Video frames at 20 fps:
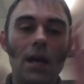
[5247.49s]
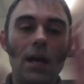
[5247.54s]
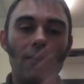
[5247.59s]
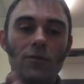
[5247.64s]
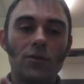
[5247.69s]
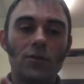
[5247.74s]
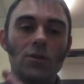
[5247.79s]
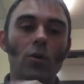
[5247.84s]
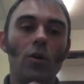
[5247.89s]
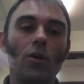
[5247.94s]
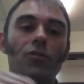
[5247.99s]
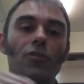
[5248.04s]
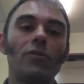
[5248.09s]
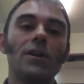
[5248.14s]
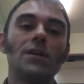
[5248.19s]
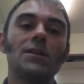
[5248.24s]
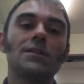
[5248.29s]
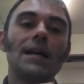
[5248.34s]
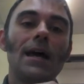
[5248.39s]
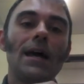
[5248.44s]
have two or
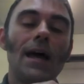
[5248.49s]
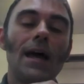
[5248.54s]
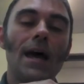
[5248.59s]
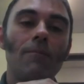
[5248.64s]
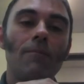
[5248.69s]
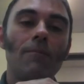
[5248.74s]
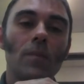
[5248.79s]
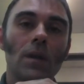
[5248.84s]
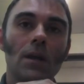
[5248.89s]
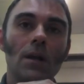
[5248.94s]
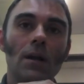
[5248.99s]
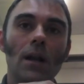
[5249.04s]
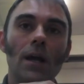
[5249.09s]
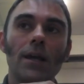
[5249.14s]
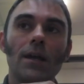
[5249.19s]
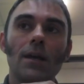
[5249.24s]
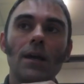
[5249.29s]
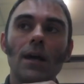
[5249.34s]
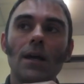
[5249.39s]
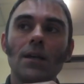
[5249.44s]
three um,
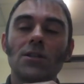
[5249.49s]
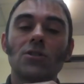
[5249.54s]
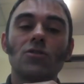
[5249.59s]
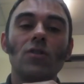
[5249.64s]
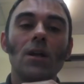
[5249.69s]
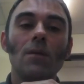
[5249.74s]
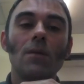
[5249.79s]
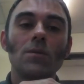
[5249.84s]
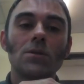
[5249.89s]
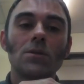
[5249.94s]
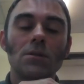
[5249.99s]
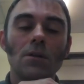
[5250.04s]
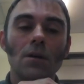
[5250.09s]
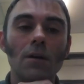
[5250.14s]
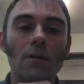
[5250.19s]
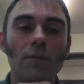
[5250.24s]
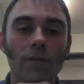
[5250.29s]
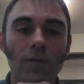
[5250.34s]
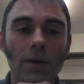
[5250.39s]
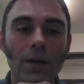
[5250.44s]
like uh, streams
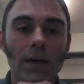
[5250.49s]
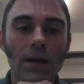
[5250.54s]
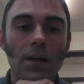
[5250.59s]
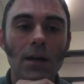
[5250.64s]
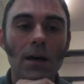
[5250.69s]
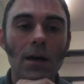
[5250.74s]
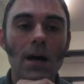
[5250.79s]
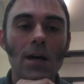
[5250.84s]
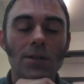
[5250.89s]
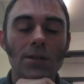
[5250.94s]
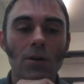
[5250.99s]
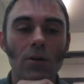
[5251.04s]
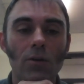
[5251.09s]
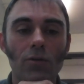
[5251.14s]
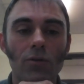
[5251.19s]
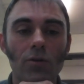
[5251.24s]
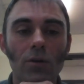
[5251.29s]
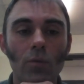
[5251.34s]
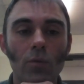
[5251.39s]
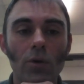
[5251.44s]
of uh, cars
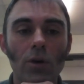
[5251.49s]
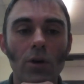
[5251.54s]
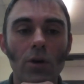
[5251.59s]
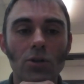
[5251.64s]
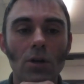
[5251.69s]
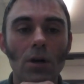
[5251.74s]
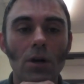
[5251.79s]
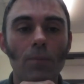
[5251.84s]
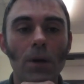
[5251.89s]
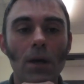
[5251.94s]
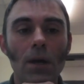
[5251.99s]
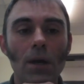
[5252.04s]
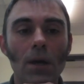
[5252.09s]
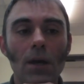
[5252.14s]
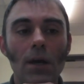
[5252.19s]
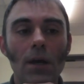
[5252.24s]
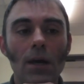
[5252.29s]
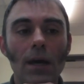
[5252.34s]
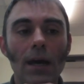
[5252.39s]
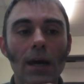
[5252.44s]
going through the workshop.
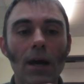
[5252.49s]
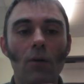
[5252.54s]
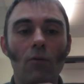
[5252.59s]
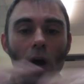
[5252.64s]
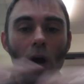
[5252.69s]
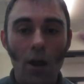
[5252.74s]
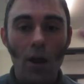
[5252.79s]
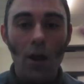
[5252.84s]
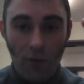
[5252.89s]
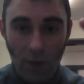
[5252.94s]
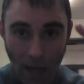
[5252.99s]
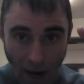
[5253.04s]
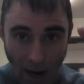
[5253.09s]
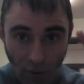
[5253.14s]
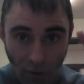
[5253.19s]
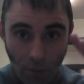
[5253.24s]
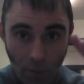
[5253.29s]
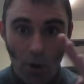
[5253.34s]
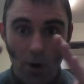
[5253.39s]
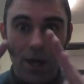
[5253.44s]
Uh, wow. Rather than
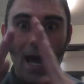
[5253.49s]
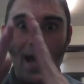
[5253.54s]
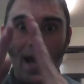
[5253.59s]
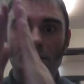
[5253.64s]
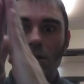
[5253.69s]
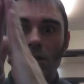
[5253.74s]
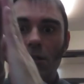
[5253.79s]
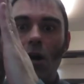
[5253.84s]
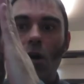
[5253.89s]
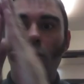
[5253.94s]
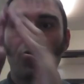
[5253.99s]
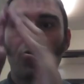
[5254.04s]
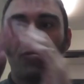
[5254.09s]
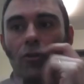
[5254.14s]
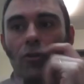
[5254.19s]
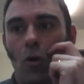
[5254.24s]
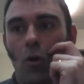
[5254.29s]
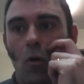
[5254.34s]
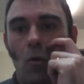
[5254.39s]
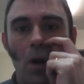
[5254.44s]
everybody has to go
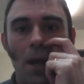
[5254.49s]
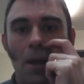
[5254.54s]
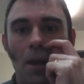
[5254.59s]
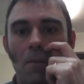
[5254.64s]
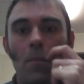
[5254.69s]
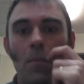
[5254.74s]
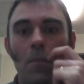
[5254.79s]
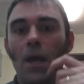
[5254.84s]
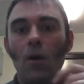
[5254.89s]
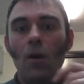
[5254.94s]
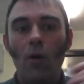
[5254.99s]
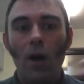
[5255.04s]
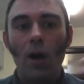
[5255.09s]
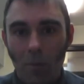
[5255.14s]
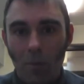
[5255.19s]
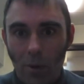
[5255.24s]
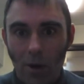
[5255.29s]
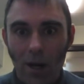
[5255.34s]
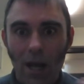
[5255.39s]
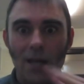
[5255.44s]
through like me, or
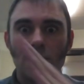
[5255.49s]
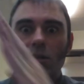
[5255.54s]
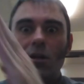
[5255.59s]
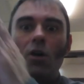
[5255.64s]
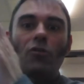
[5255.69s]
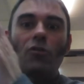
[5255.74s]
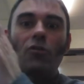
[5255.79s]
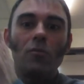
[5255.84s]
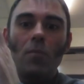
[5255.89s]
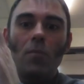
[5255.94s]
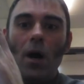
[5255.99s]
everybody has to go through